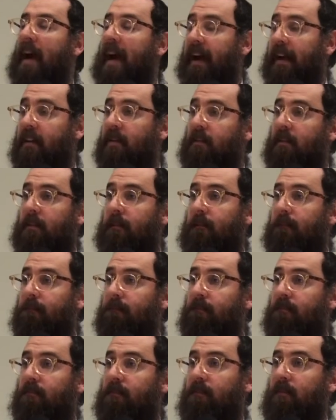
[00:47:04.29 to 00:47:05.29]
bad.
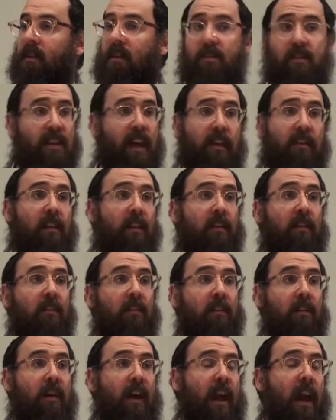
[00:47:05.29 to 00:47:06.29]
There's nothing.
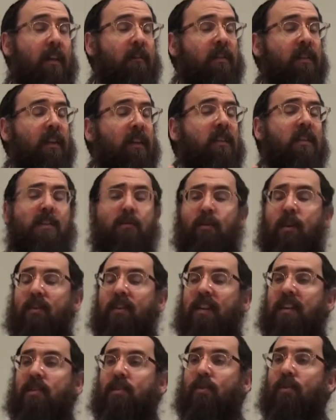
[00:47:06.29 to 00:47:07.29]
Everything in this world
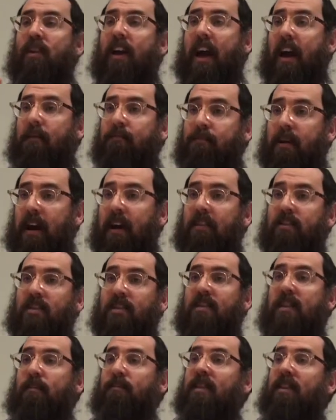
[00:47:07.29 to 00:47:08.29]
is good and bad.
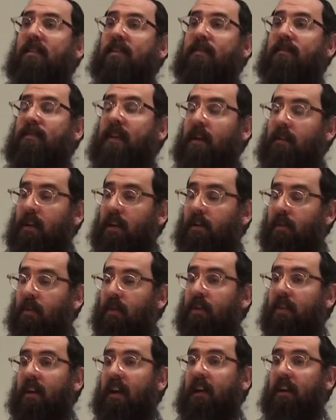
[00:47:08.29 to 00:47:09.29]
Just some things are very
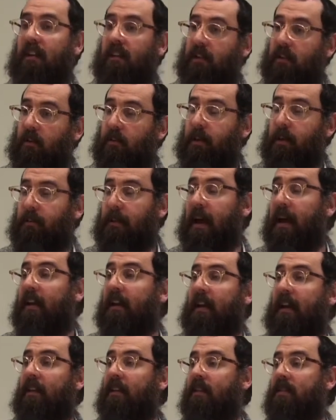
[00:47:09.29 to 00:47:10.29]
good and a little bit bad,
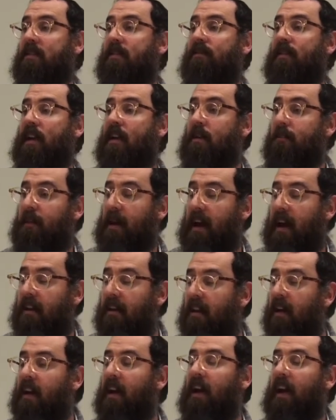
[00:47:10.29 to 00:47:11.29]
and other things are very
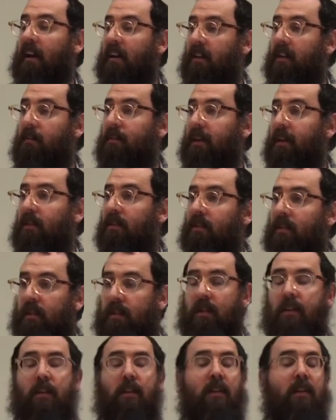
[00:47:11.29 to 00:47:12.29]
bad and a little bit
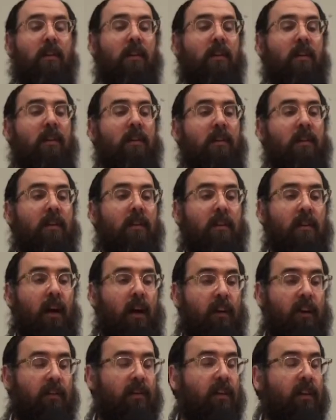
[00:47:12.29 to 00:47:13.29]
good.
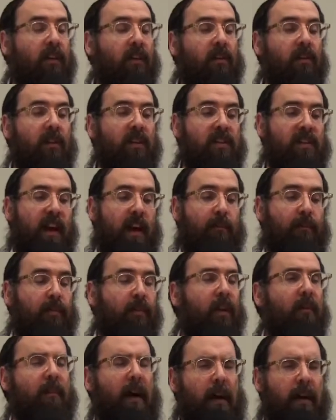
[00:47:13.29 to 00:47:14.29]
I'll give you a good
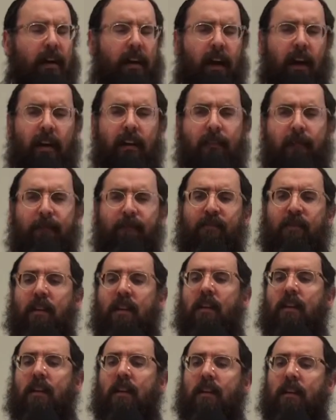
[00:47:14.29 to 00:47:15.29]
example. America.
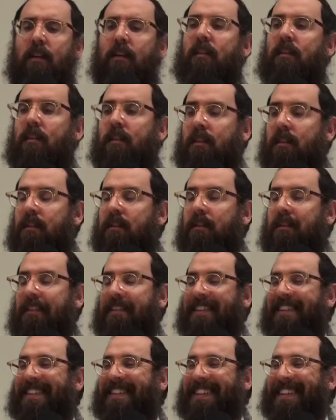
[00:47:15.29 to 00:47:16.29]

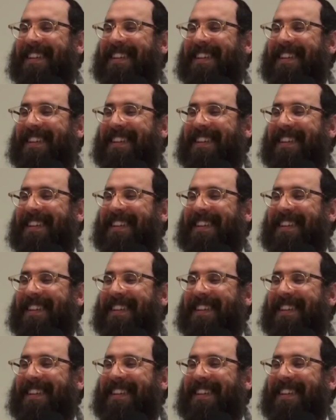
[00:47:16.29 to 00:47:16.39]
Okay,